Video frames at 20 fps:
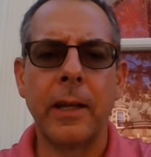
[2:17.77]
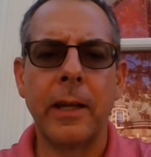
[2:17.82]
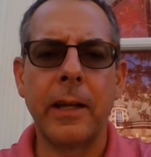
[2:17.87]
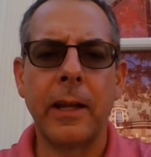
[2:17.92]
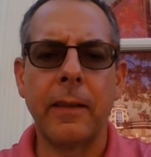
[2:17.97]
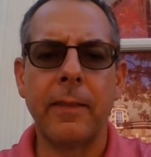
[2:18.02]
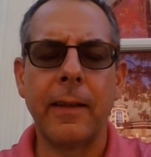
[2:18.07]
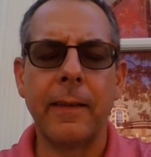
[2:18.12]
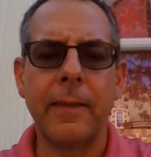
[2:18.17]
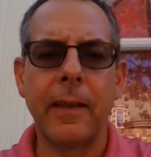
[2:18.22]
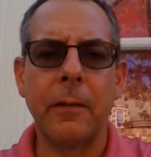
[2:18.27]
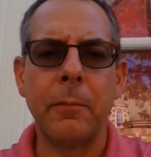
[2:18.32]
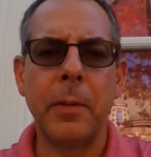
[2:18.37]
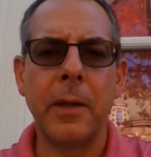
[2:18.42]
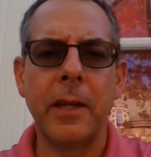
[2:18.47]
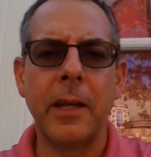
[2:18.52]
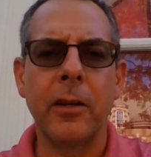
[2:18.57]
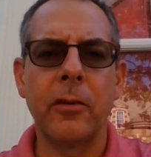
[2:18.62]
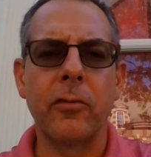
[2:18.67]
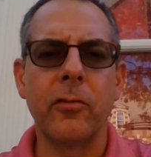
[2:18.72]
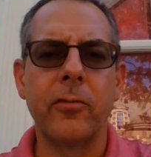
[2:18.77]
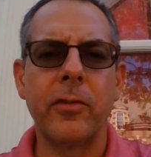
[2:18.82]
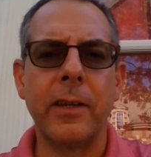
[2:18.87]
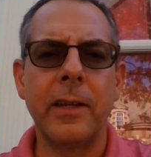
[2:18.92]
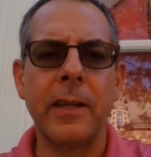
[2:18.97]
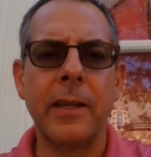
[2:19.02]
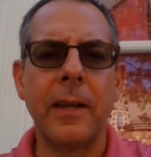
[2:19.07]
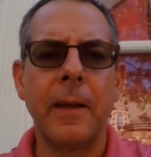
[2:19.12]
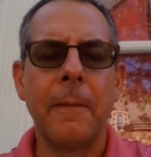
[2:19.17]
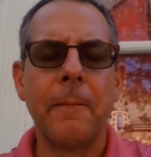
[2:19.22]
And I think that'd be an
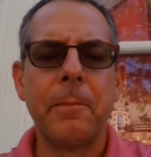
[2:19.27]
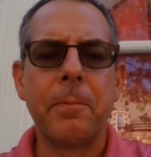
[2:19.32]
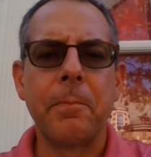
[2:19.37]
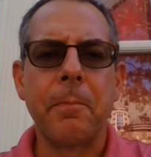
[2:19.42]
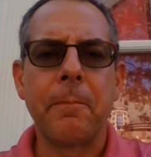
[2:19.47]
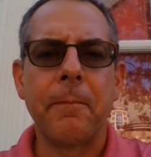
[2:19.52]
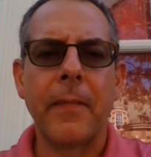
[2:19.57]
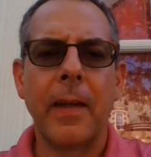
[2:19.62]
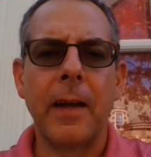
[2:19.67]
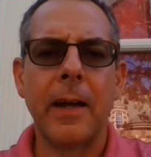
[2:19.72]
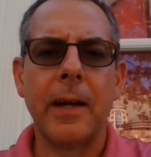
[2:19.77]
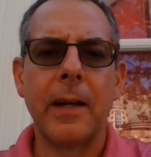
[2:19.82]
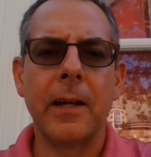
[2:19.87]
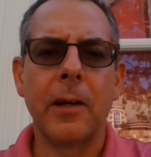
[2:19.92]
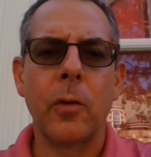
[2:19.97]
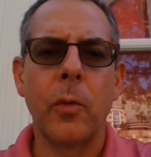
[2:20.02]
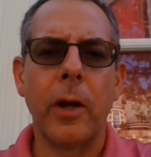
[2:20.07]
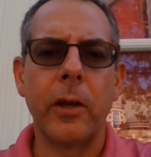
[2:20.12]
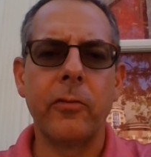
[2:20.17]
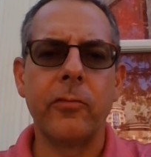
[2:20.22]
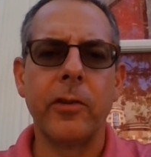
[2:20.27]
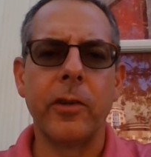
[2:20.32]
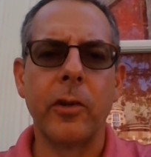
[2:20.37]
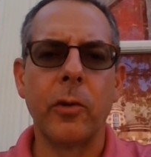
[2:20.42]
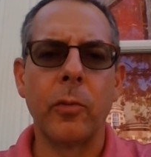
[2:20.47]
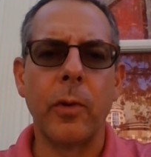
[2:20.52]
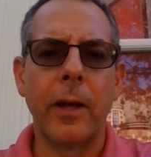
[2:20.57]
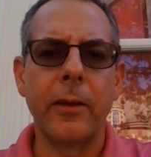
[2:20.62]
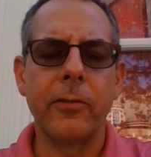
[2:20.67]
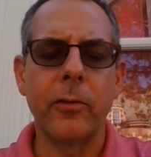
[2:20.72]
interesting question
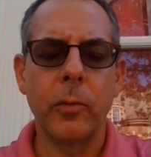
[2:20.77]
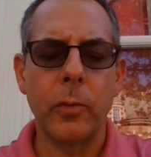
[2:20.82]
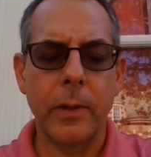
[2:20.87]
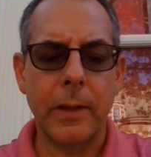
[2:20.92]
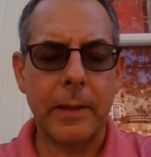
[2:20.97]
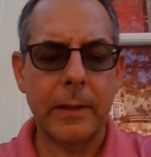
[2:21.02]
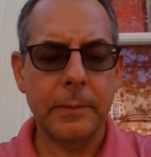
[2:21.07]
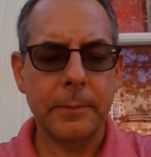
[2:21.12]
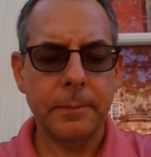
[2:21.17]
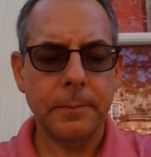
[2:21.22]
to wrestle with.